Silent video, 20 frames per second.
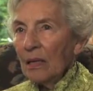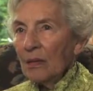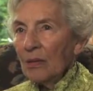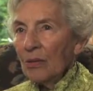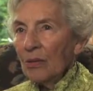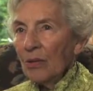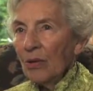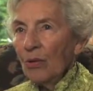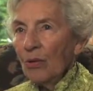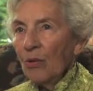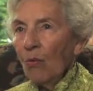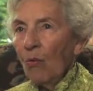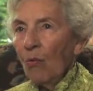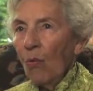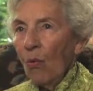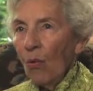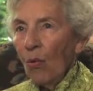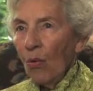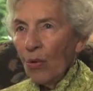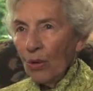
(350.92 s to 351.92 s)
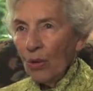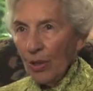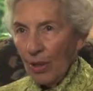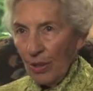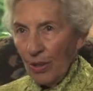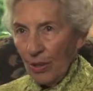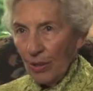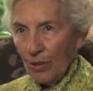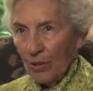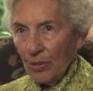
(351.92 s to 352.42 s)
during the war
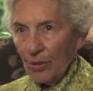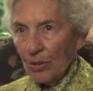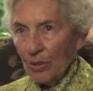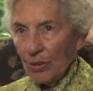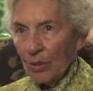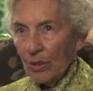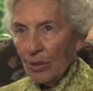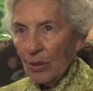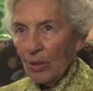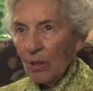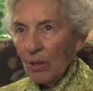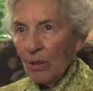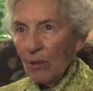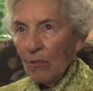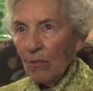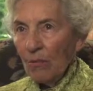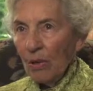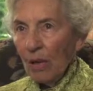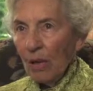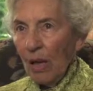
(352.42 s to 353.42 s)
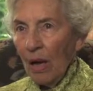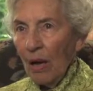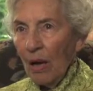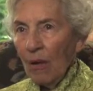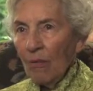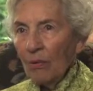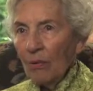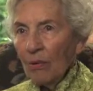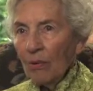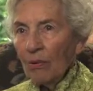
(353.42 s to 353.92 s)
years, when
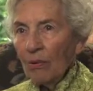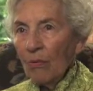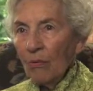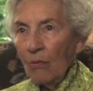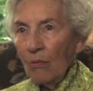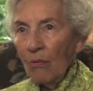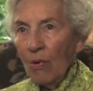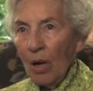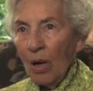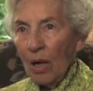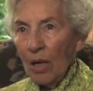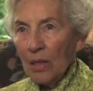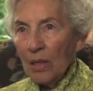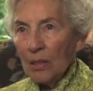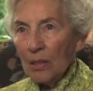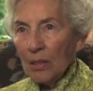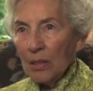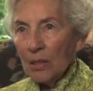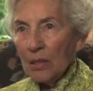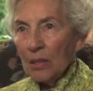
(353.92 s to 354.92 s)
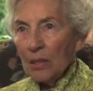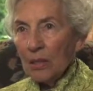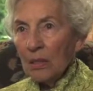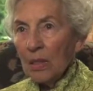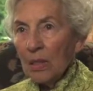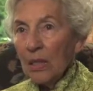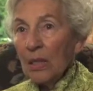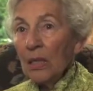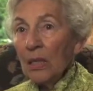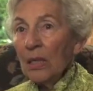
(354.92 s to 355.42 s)
Howard was
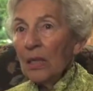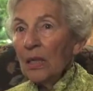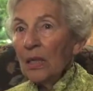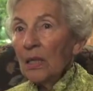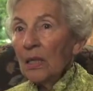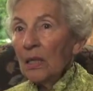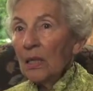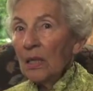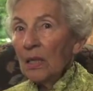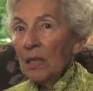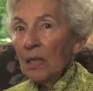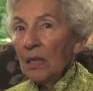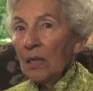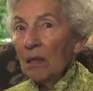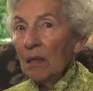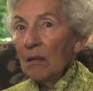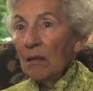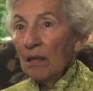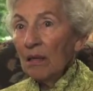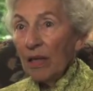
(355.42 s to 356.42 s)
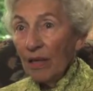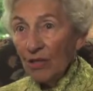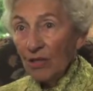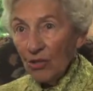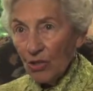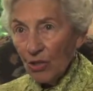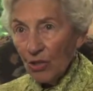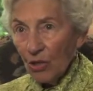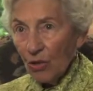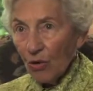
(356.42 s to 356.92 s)
in the
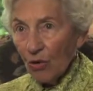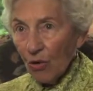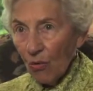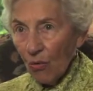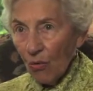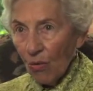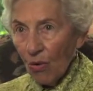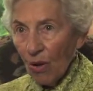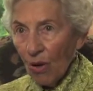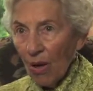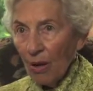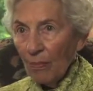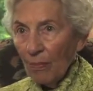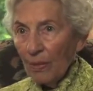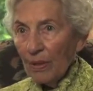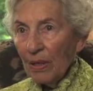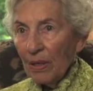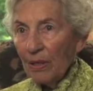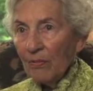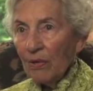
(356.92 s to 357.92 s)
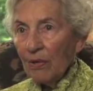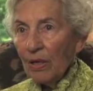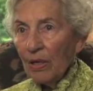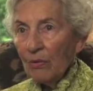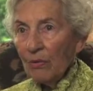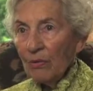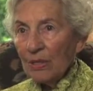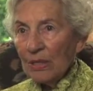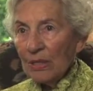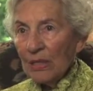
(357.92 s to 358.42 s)
engineer corps, I believe, and
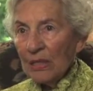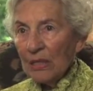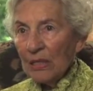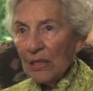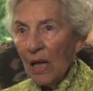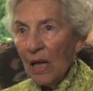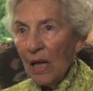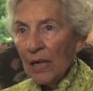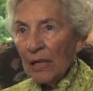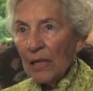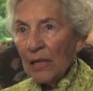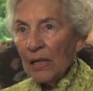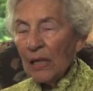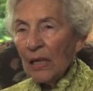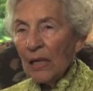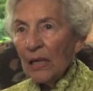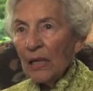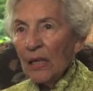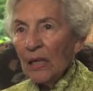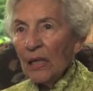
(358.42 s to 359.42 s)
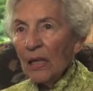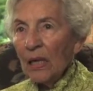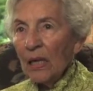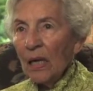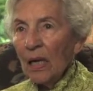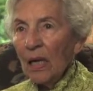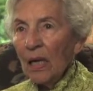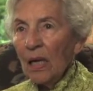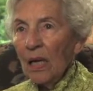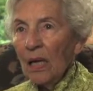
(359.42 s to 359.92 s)
he was designing
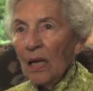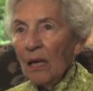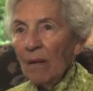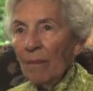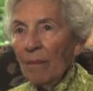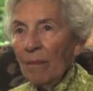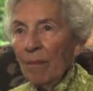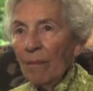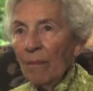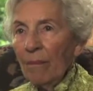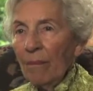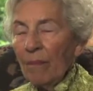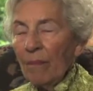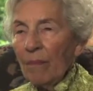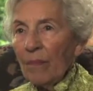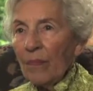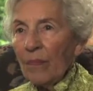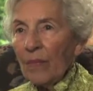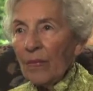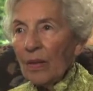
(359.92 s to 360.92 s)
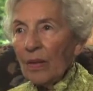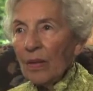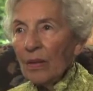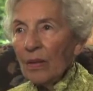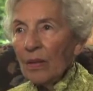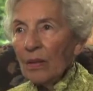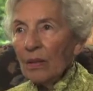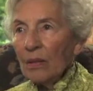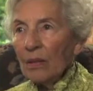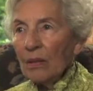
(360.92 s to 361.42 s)
um,
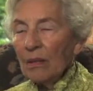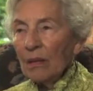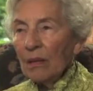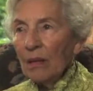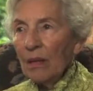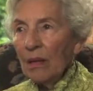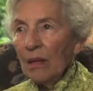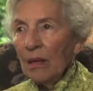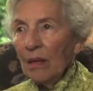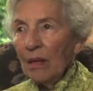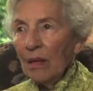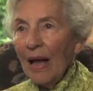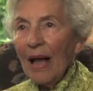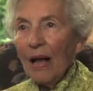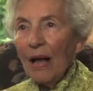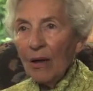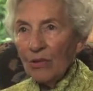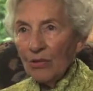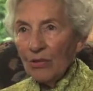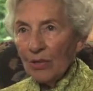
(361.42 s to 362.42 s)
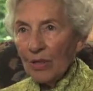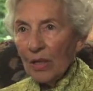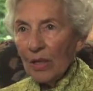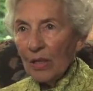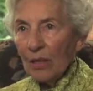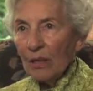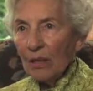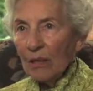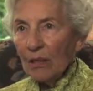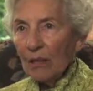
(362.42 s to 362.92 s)
uh,
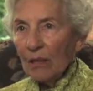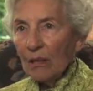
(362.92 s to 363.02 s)
housing